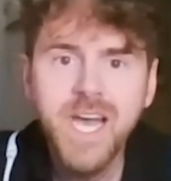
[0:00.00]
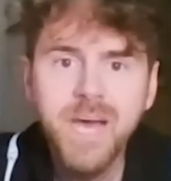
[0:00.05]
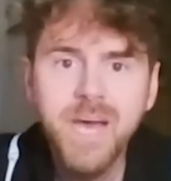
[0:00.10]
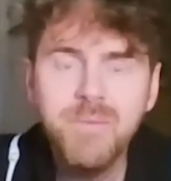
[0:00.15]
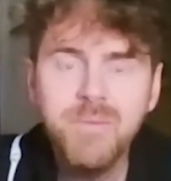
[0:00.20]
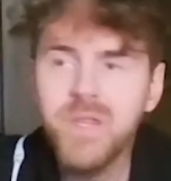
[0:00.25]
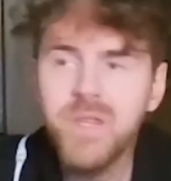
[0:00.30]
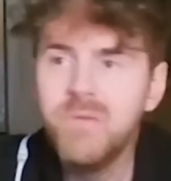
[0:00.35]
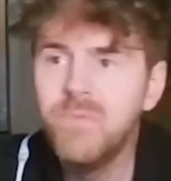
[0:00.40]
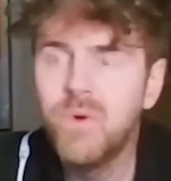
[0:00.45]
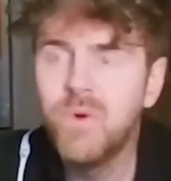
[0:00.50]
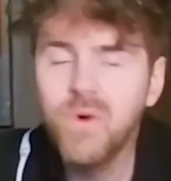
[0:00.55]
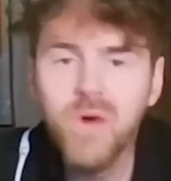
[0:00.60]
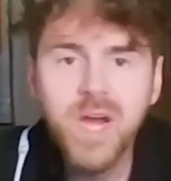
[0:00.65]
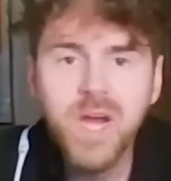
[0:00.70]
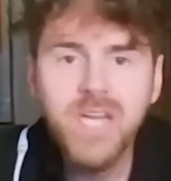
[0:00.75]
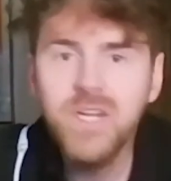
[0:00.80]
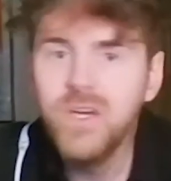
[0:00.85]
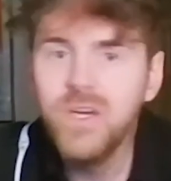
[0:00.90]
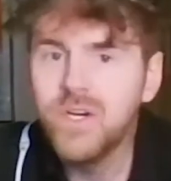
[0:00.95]
But the more
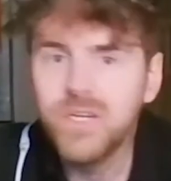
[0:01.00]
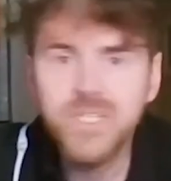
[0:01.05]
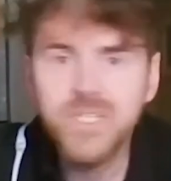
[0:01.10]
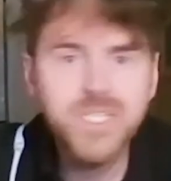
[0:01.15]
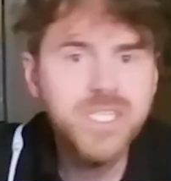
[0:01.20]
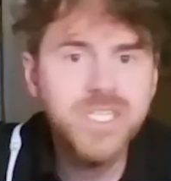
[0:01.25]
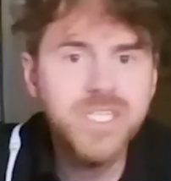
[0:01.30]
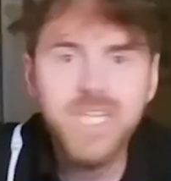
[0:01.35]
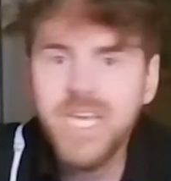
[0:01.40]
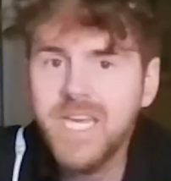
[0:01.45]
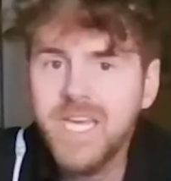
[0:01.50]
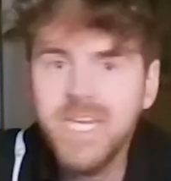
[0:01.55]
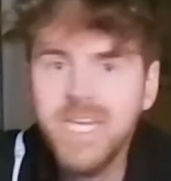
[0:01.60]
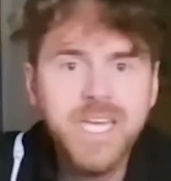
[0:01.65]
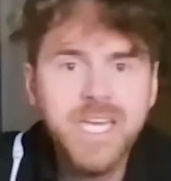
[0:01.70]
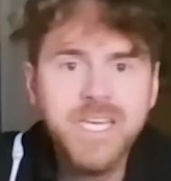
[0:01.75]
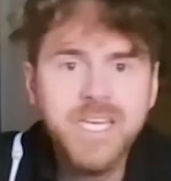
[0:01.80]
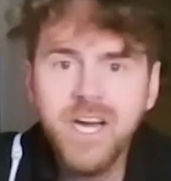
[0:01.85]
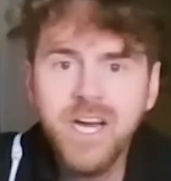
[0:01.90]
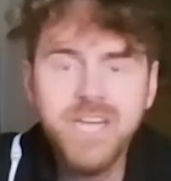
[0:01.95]
I looked, it,
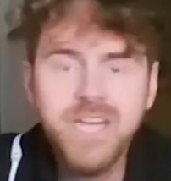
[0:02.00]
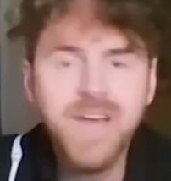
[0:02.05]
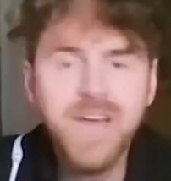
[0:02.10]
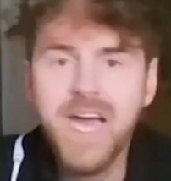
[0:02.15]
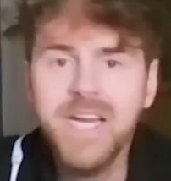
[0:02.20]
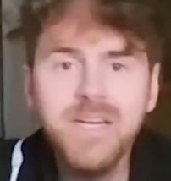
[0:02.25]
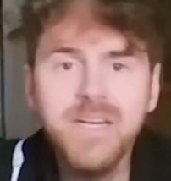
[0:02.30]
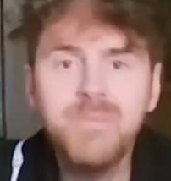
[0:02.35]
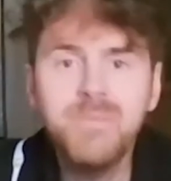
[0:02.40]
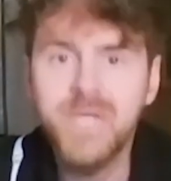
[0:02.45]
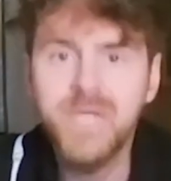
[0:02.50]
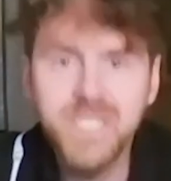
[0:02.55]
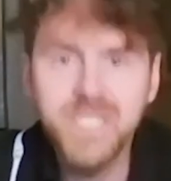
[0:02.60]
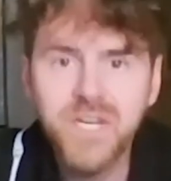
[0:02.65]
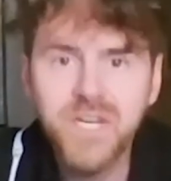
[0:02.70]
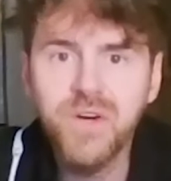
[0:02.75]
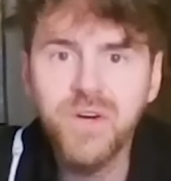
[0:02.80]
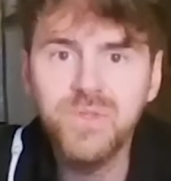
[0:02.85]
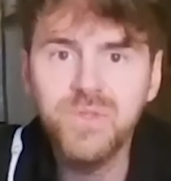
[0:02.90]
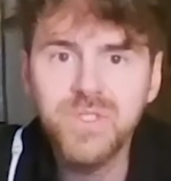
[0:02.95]
it, kind of hadn't been
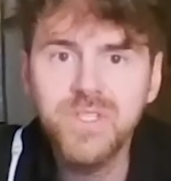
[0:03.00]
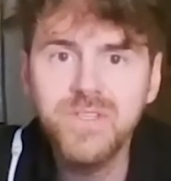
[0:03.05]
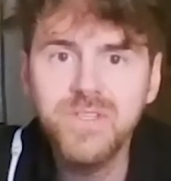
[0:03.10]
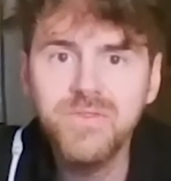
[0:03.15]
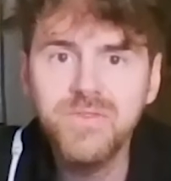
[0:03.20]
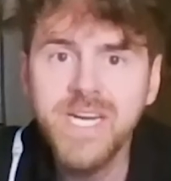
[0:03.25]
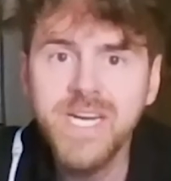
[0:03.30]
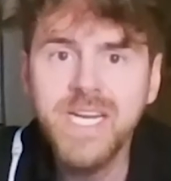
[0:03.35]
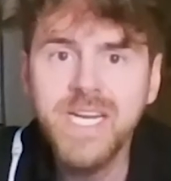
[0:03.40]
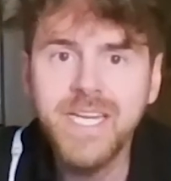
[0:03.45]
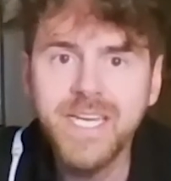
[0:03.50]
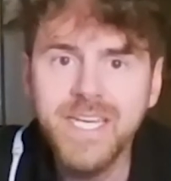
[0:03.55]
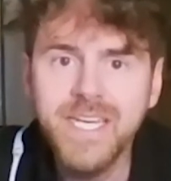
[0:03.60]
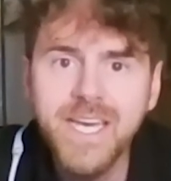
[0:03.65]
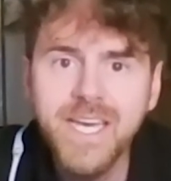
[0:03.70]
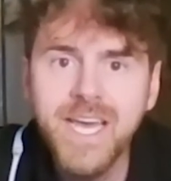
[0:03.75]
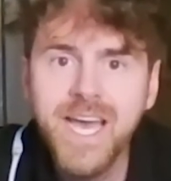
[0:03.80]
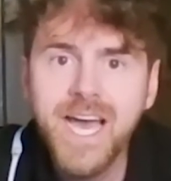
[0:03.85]
told really.